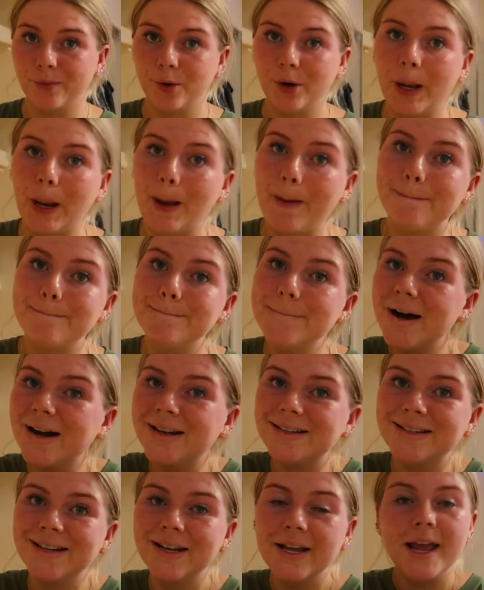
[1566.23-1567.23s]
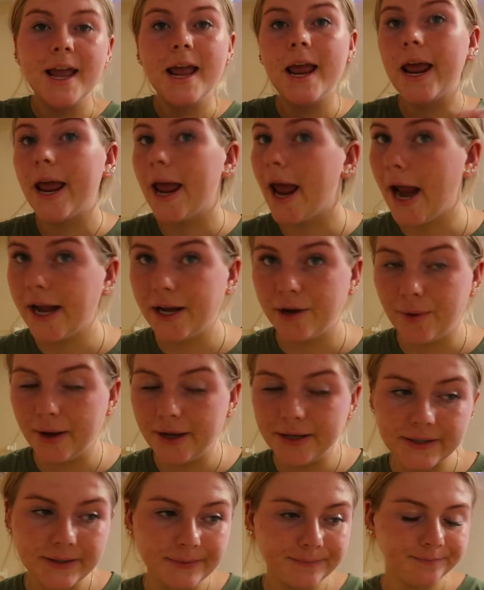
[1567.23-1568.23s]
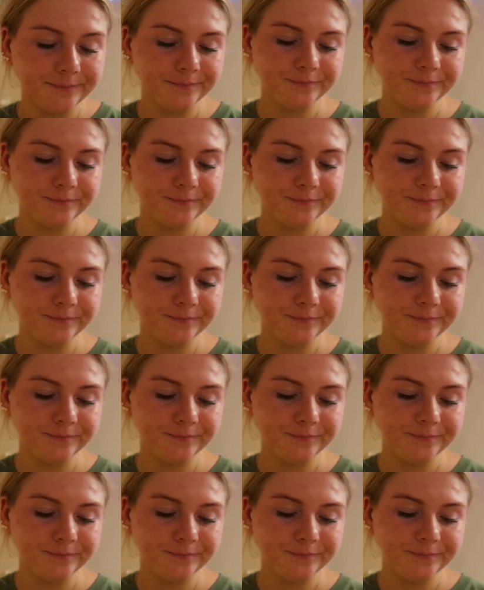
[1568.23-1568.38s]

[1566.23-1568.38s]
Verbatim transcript: morning. But anyways,